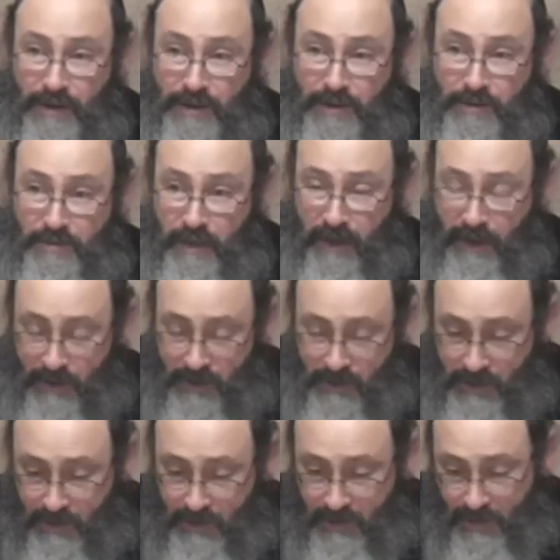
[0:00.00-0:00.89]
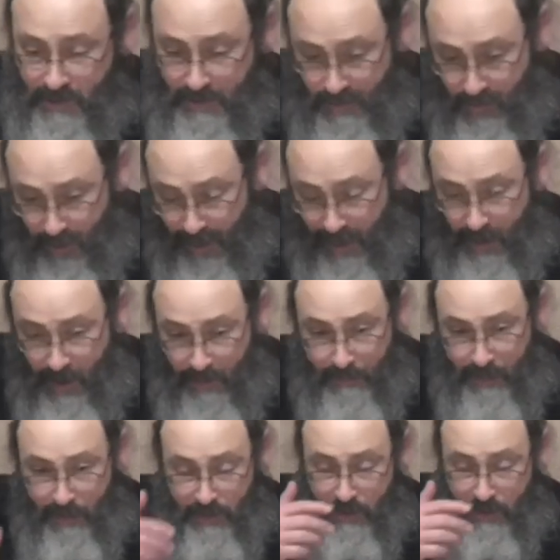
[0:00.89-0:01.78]
It's better to break it
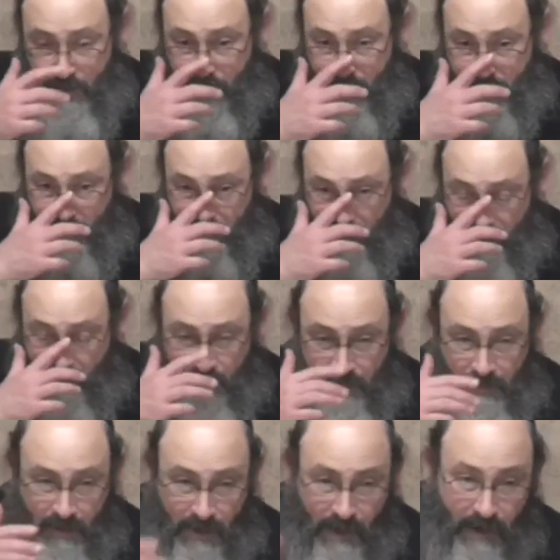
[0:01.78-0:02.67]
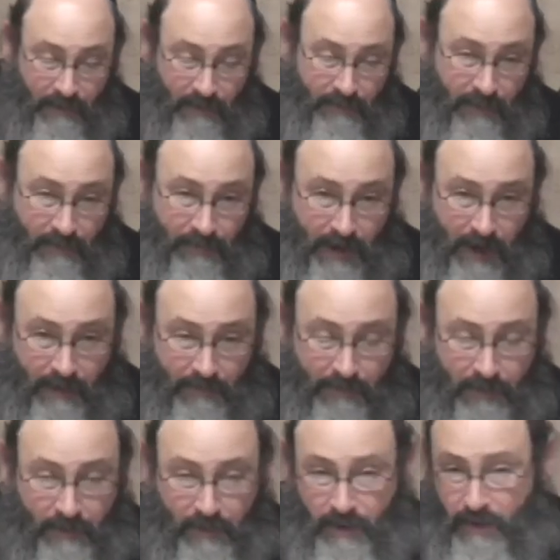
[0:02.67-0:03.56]
up into give. If you
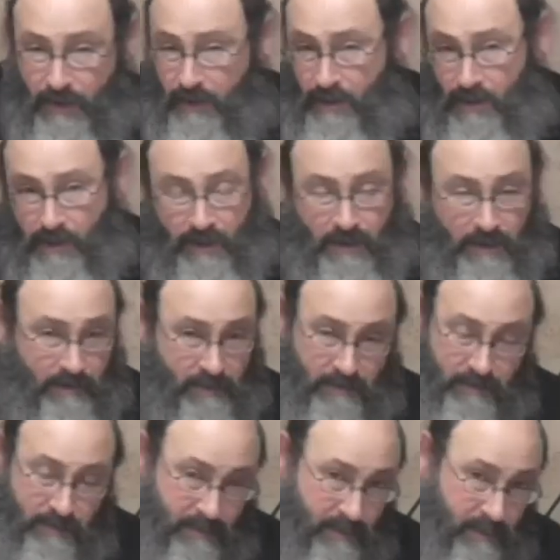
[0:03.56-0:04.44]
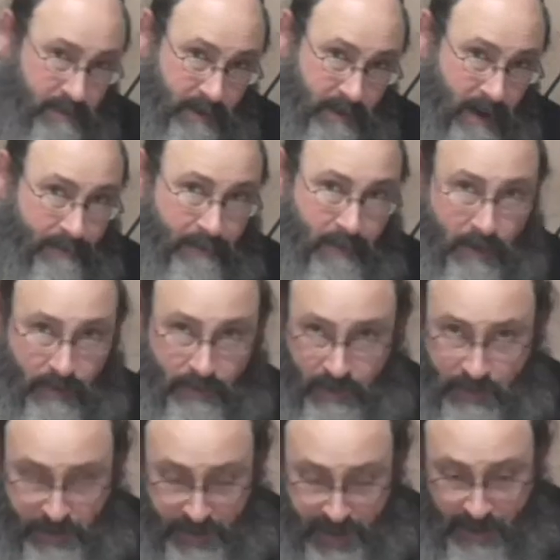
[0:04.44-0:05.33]
have
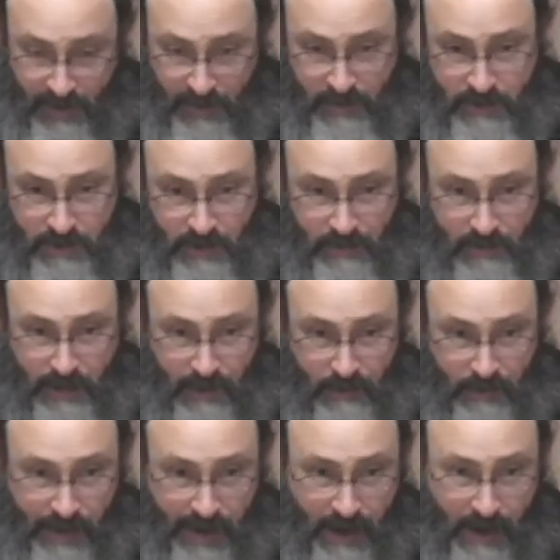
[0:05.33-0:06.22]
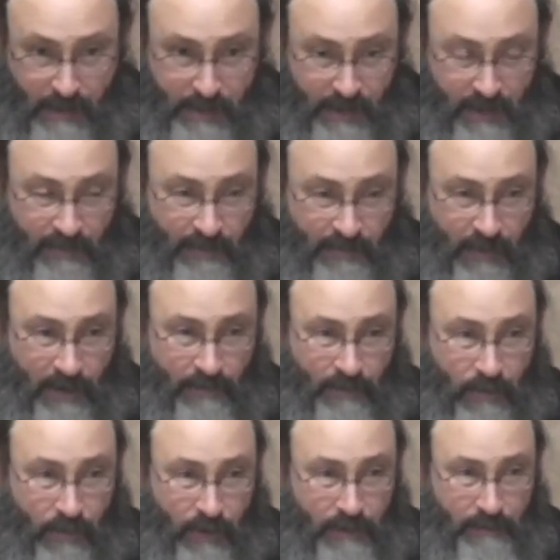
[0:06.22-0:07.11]
100 shekels, so you better break it up into
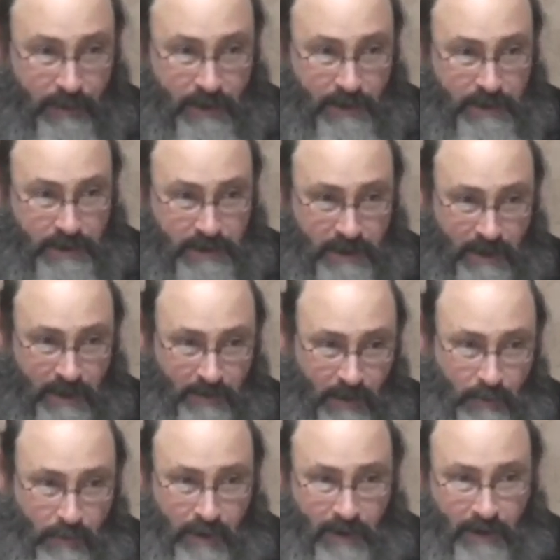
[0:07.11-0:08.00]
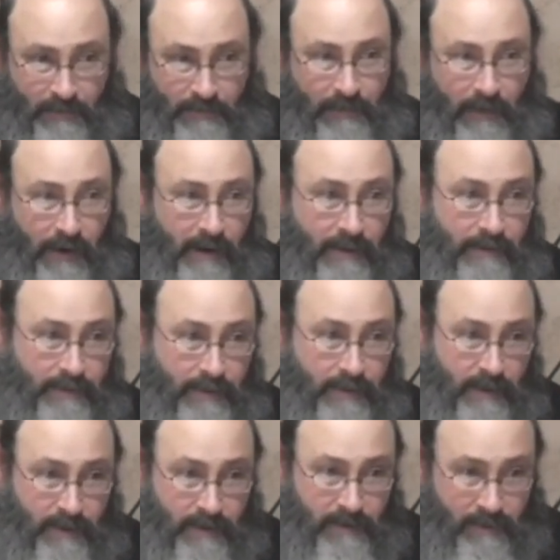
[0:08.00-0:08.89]
5 coin pieces and give everybody a
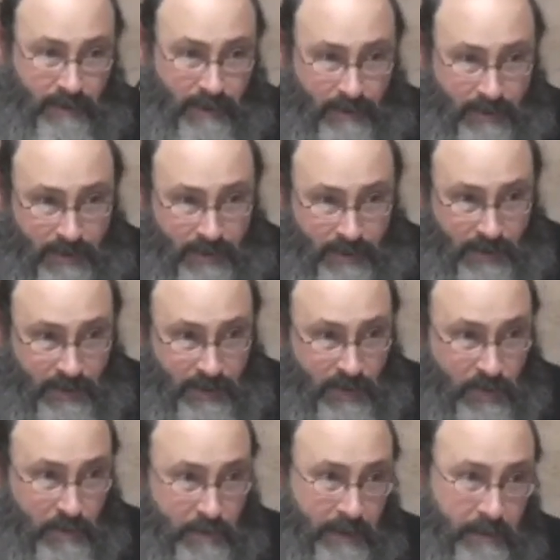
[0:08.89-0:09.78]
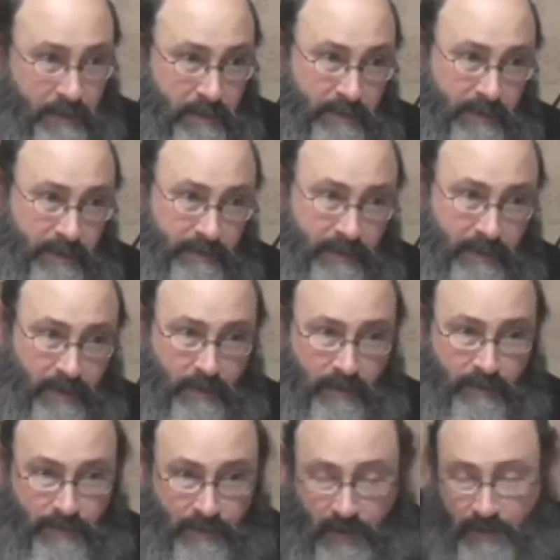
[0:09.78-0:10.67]
5, rather than 2 people 50
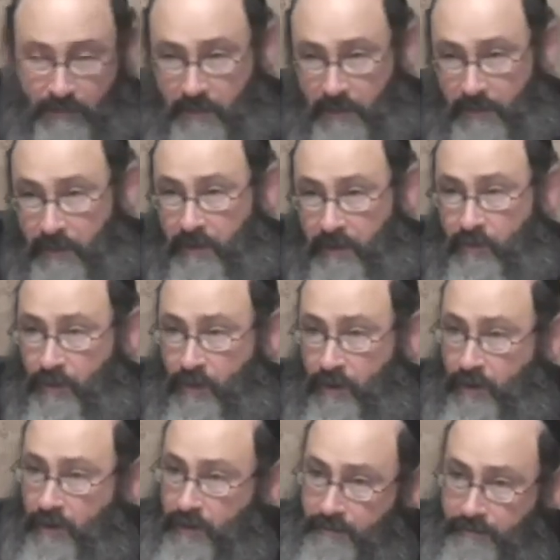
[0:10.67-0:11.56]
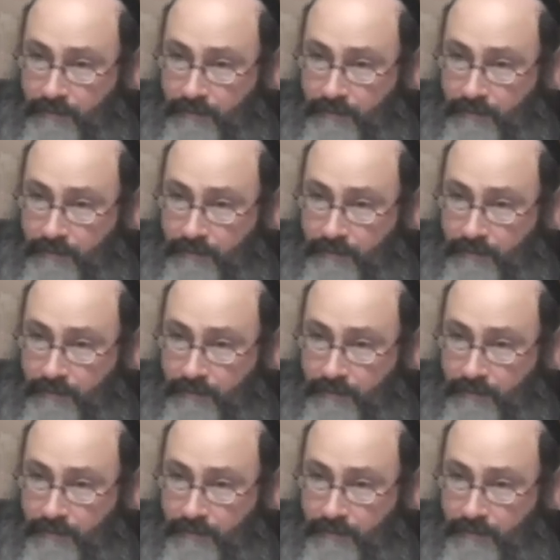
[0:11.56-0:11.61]
or 5 people 20.